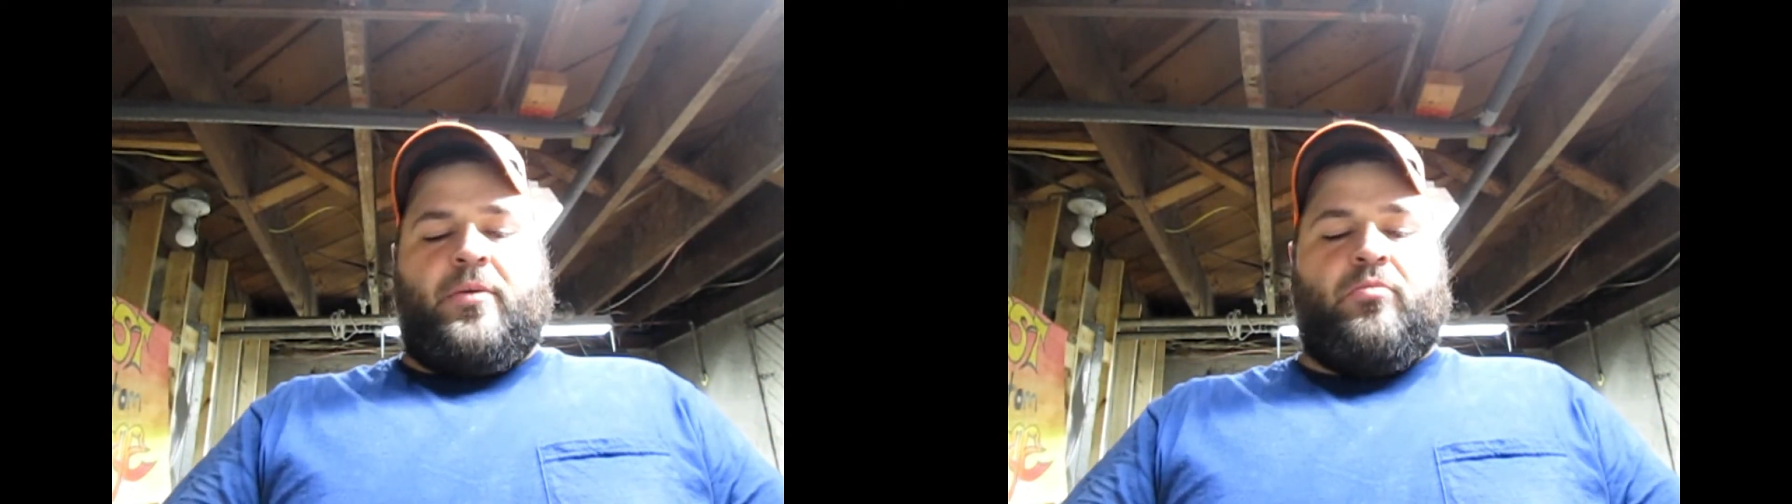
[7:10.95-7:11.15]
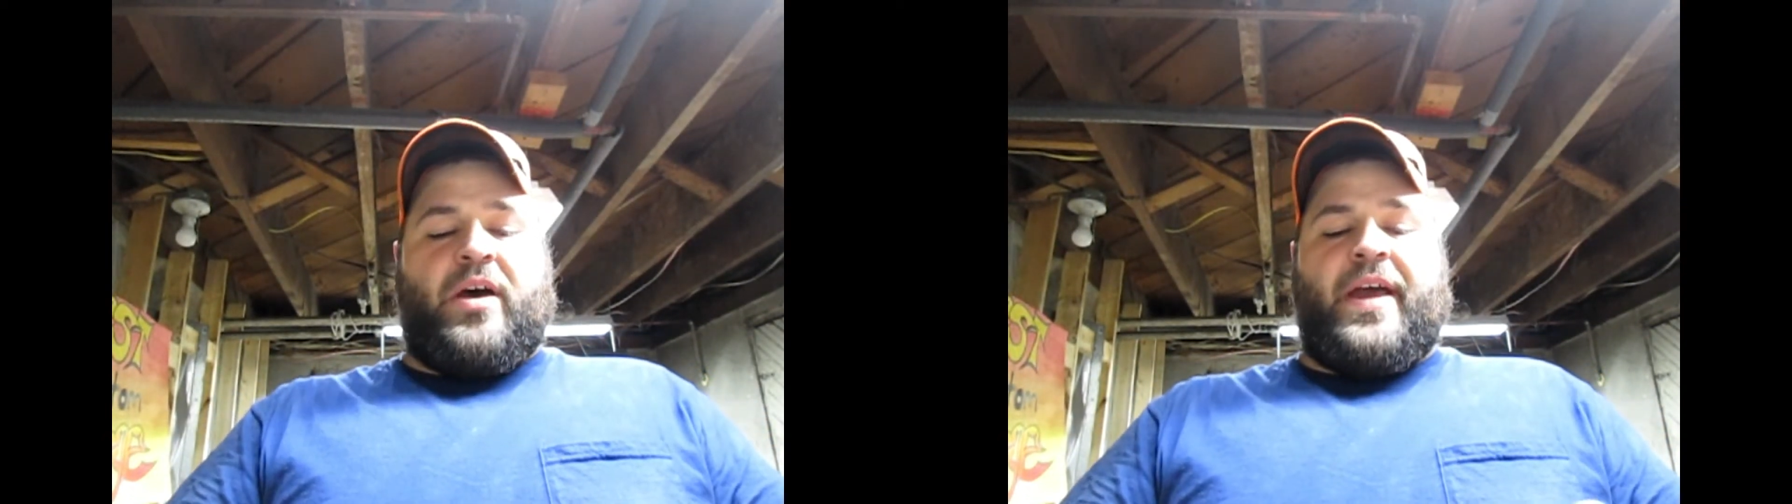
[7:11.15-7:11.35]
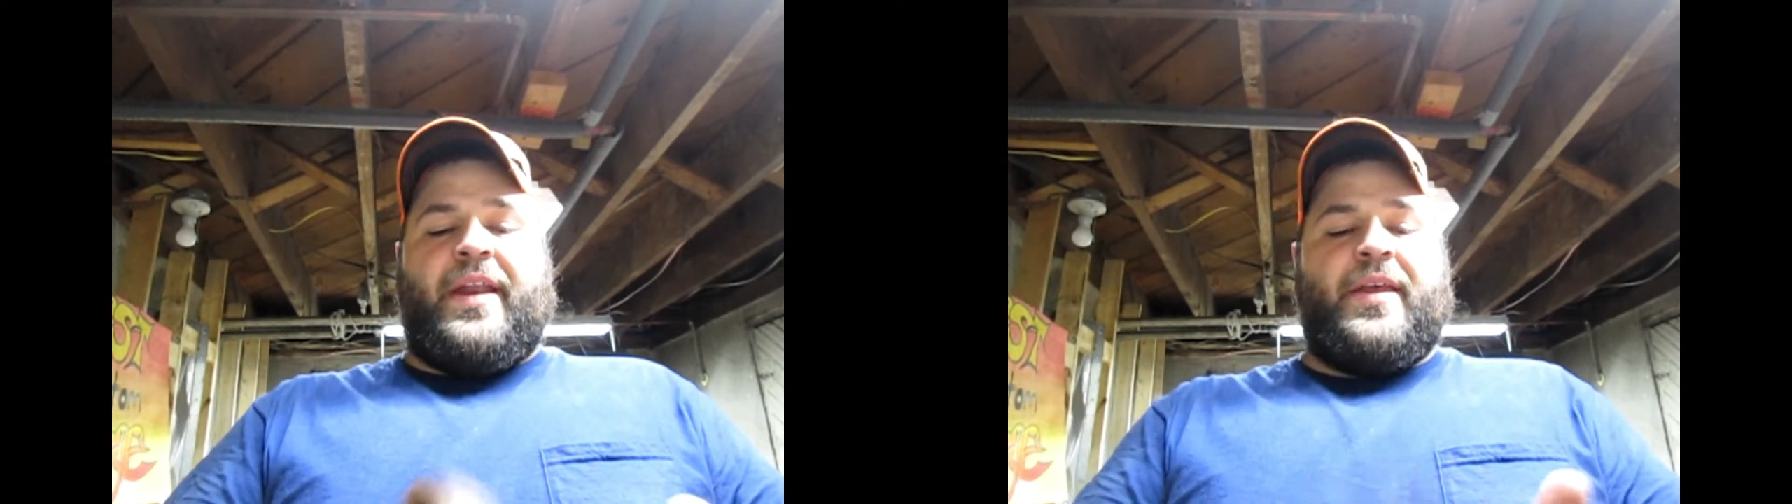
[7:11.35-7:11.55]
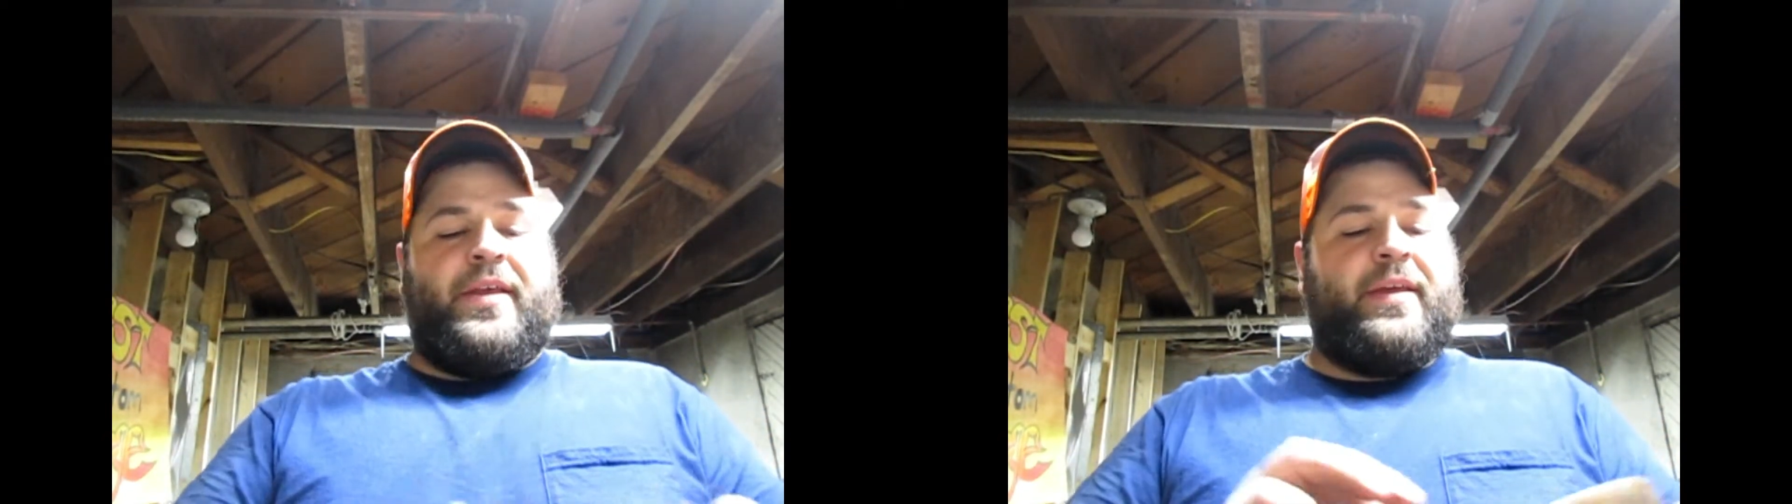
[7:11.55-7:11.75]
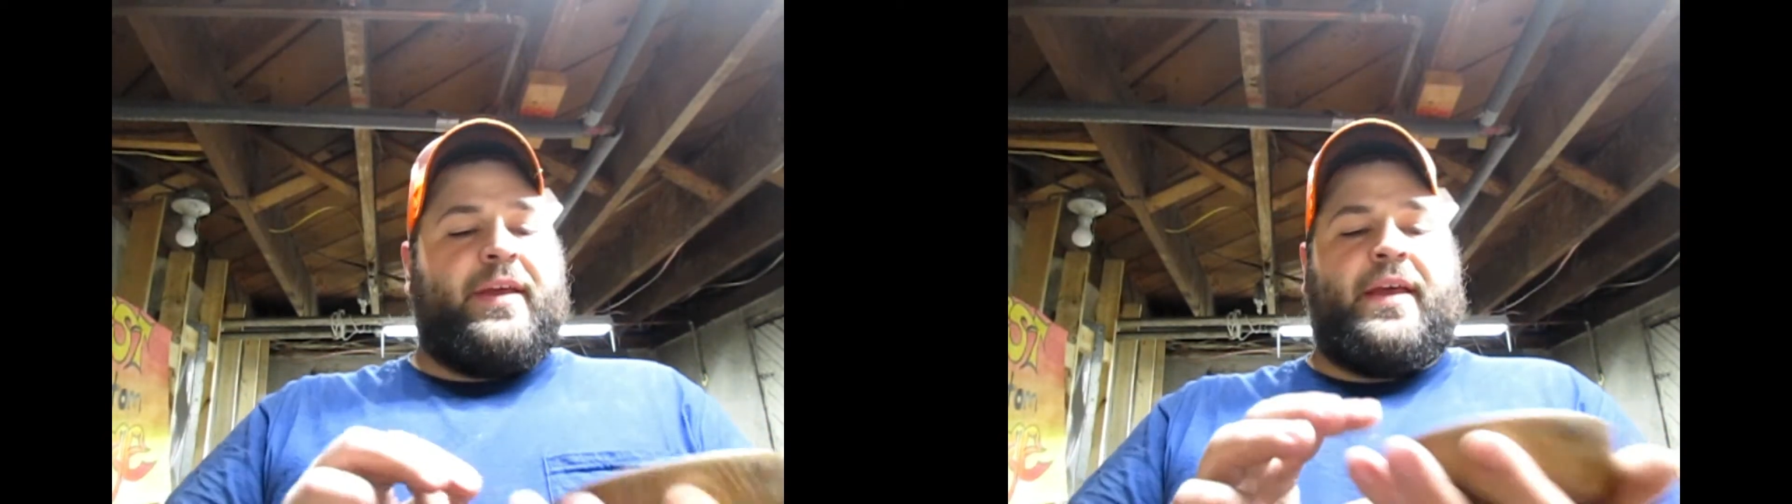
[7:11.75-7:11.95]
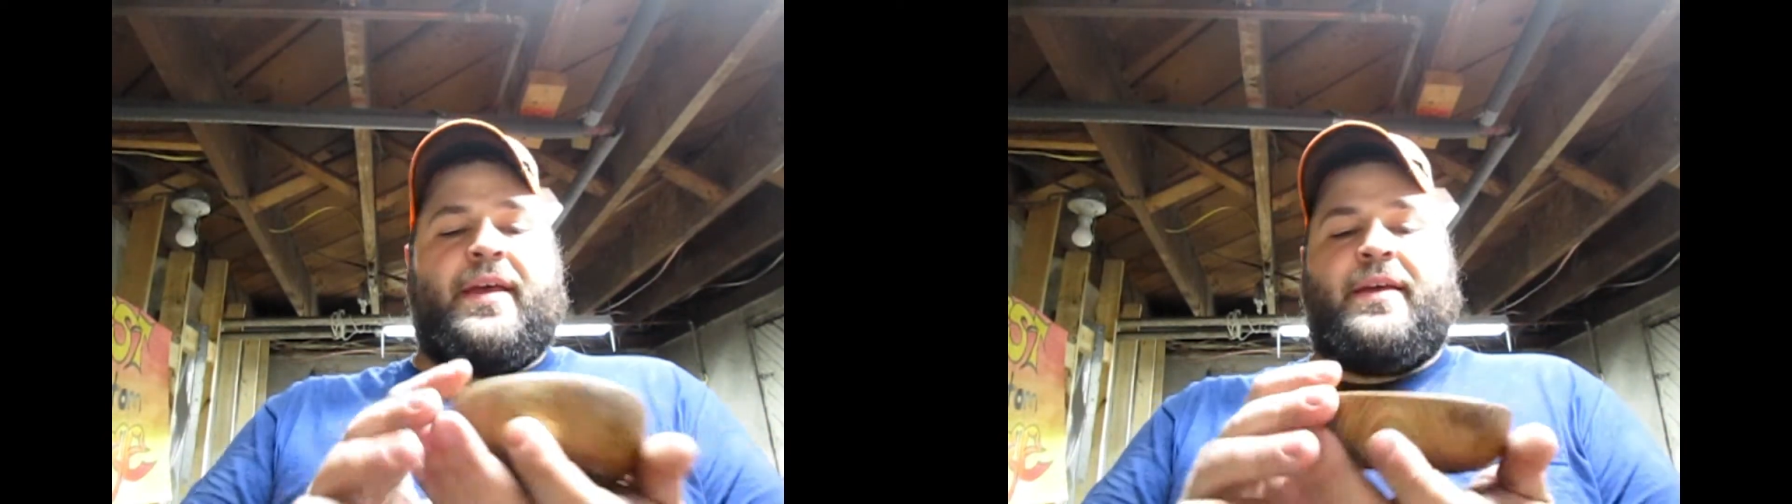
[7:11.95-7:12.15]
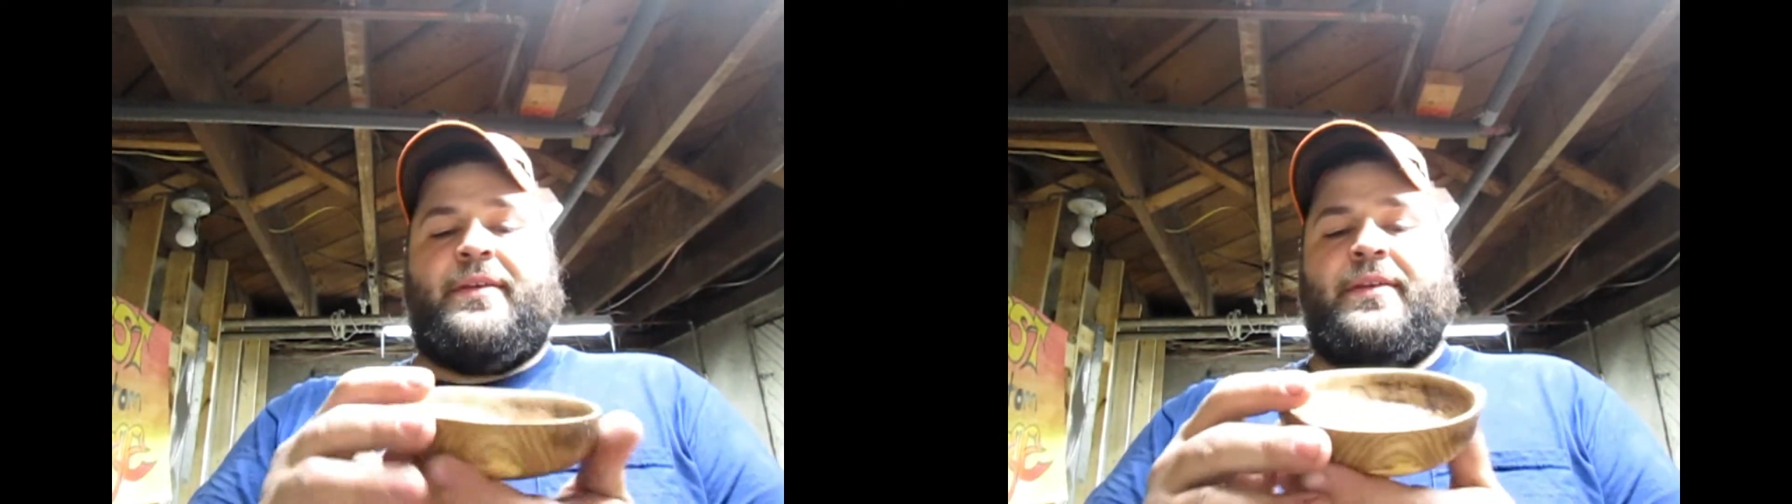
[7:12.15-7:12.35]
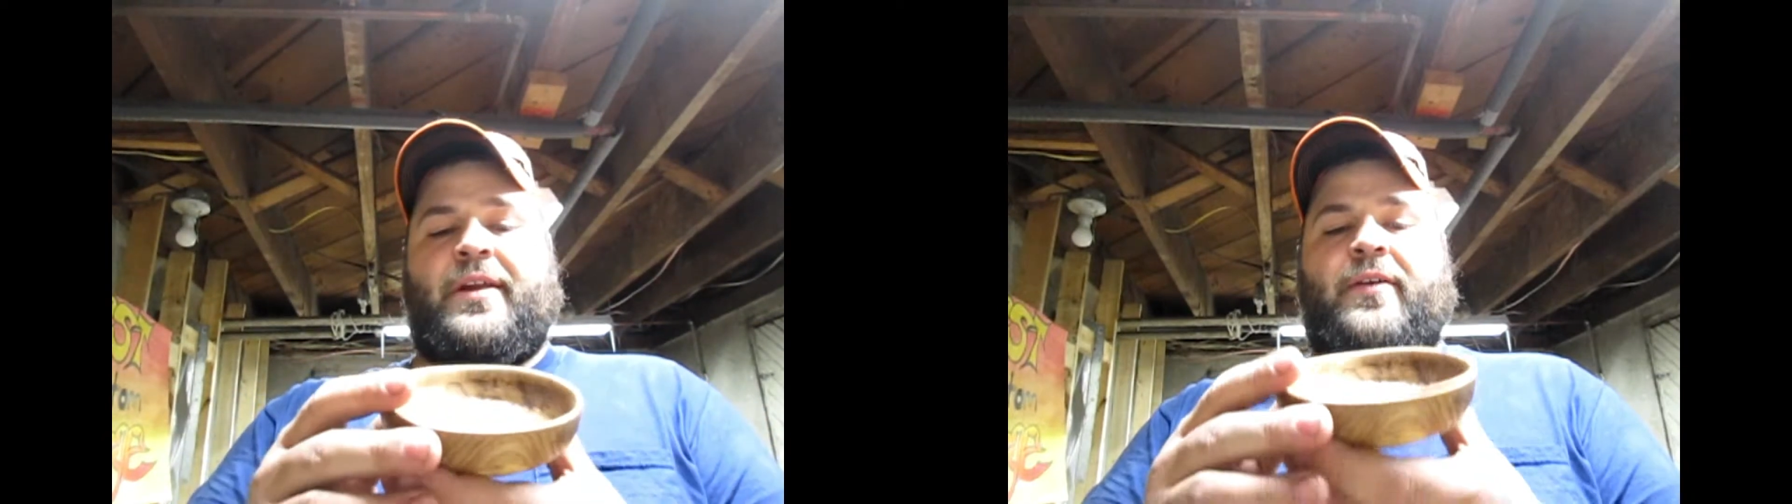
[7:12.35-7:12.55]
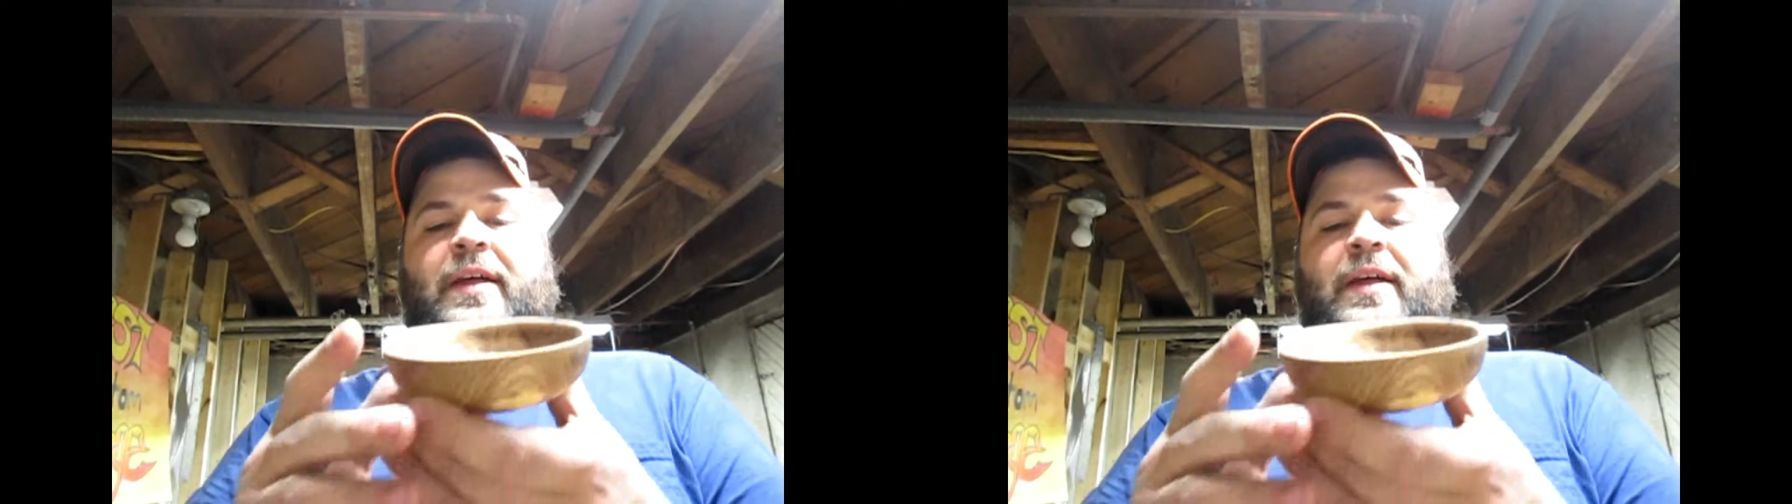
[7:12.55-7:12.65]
But you know,